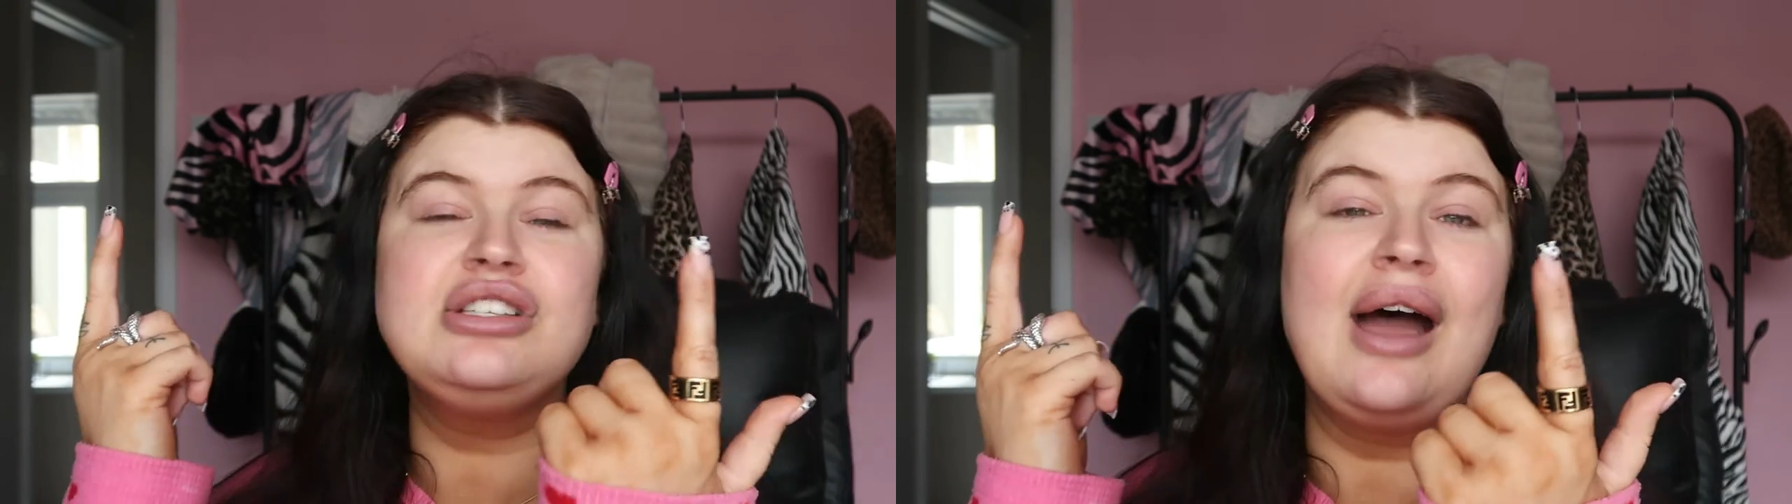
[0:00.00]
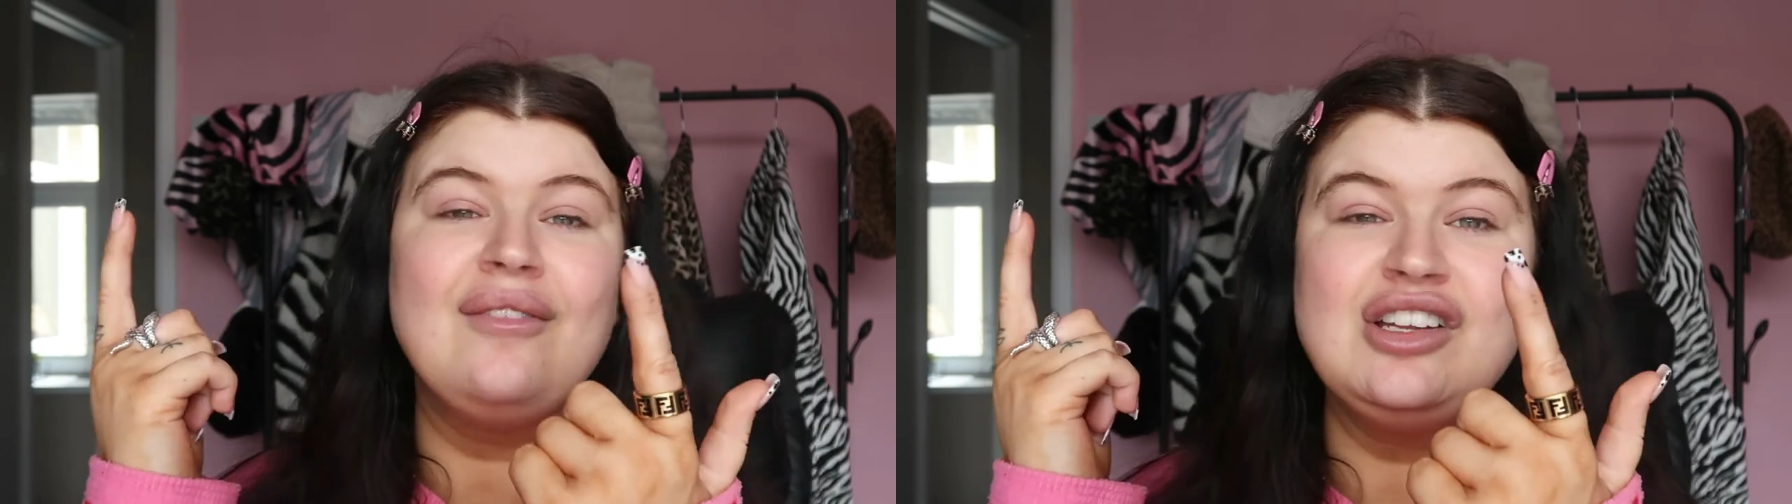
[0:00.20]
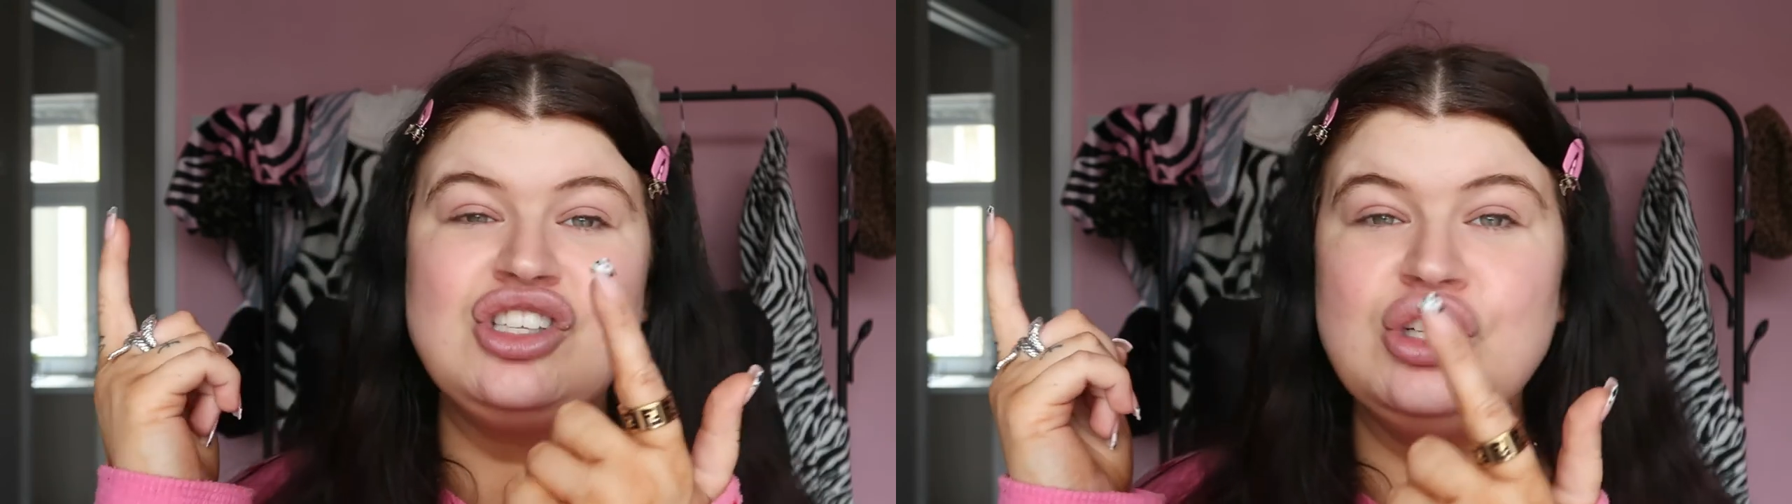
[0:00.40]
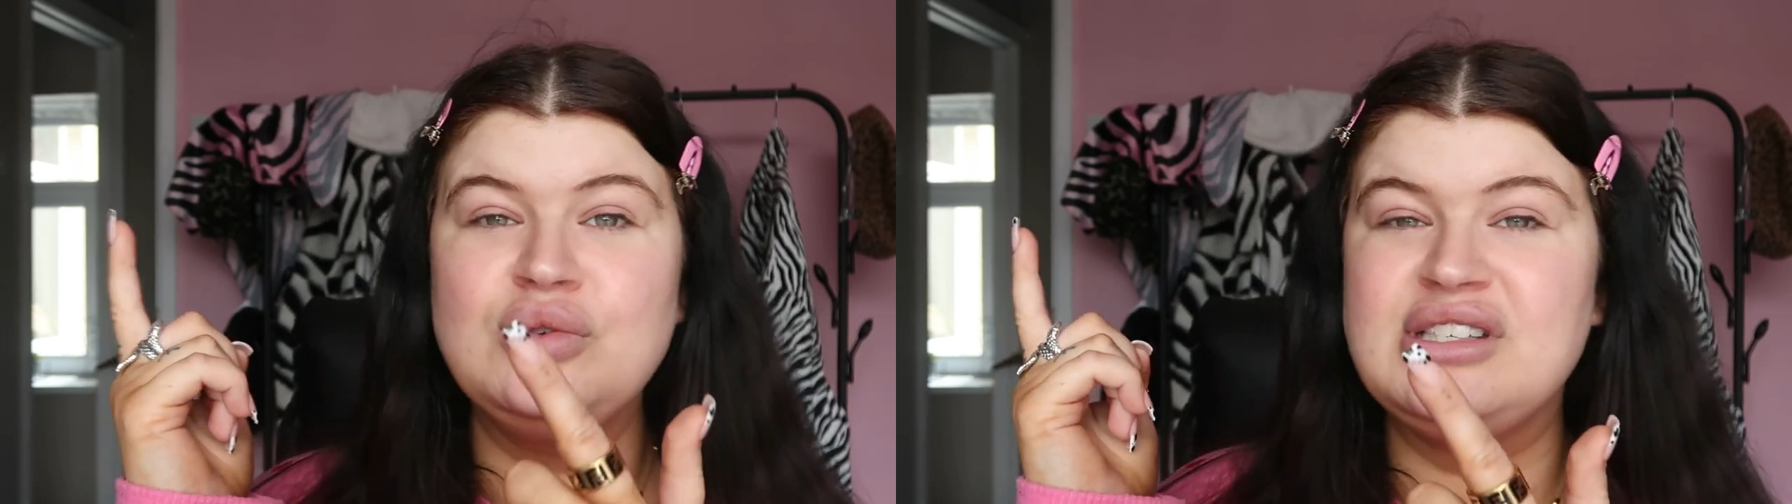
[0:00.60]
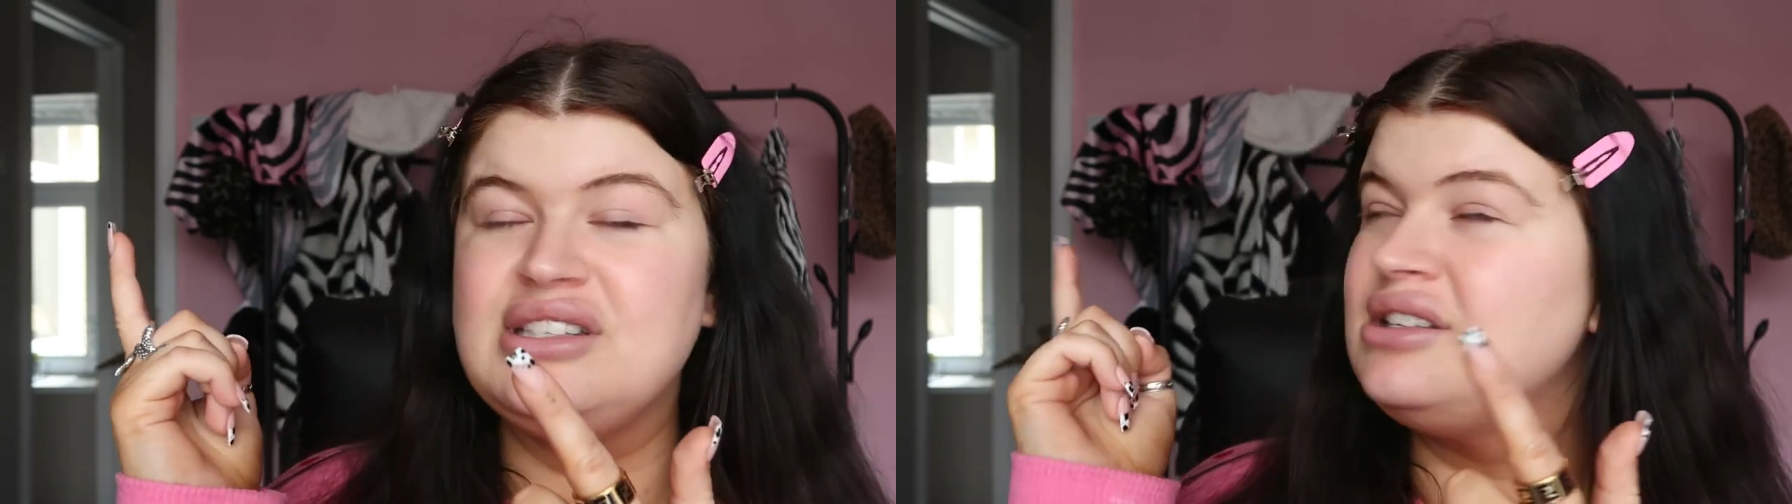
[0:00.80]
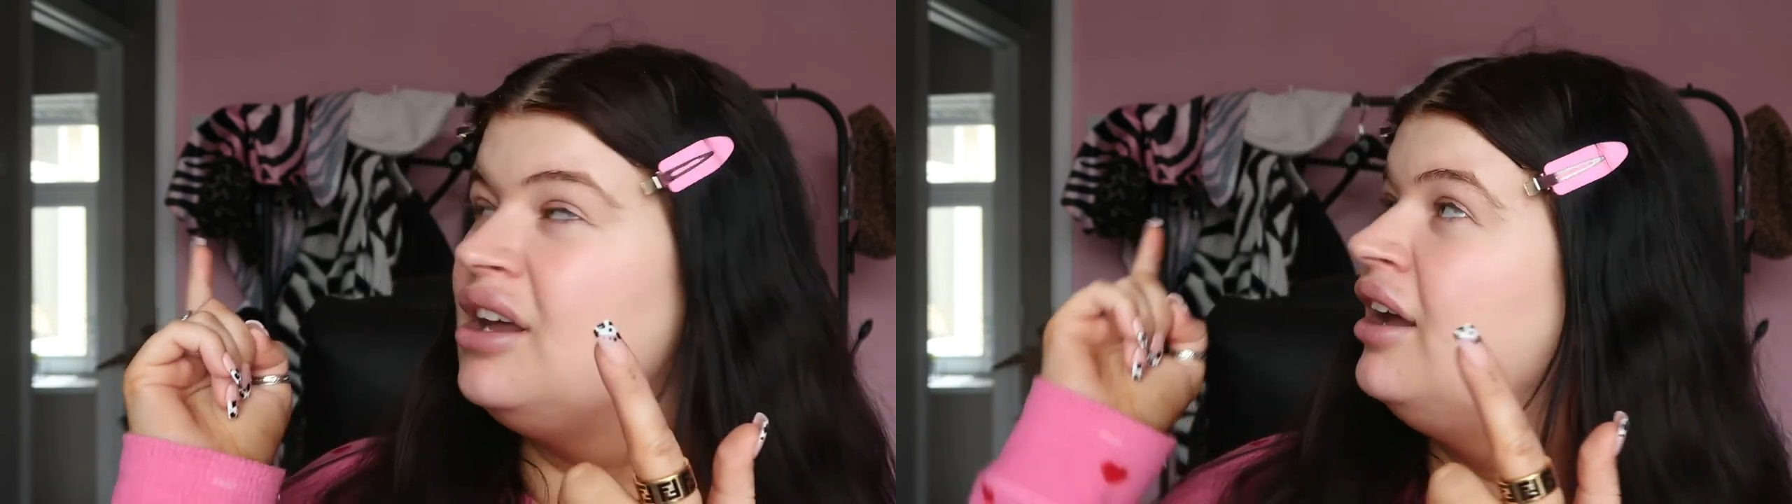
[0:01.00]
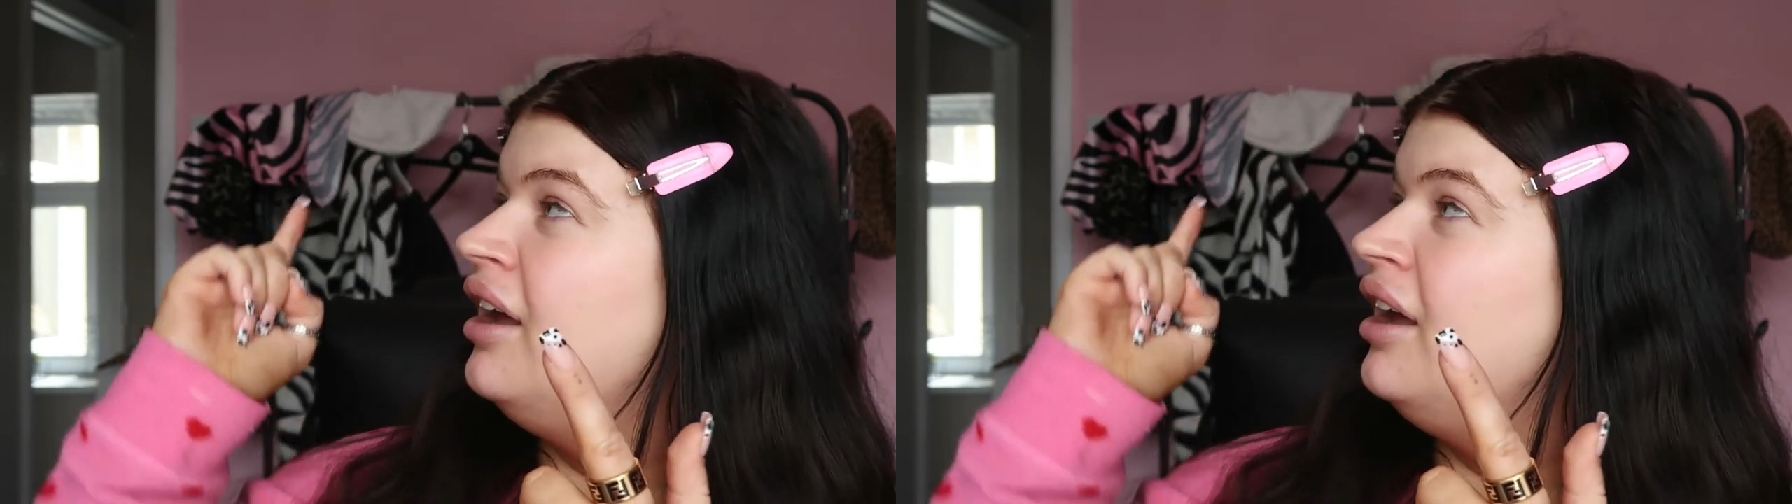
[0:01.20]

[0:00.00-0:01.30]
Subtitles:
is having his suits